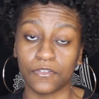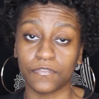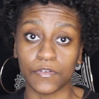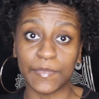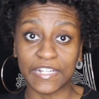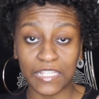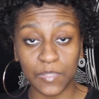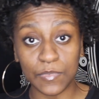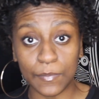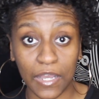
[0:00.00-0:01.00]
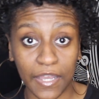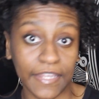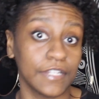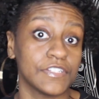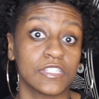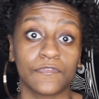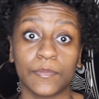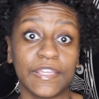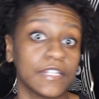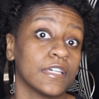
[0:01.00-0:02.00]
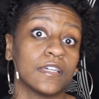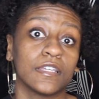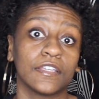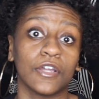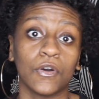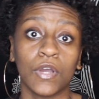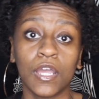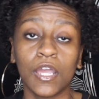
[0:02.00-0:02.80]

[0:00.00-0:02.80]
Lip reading: for me to keep in mind, and just for me to, you know,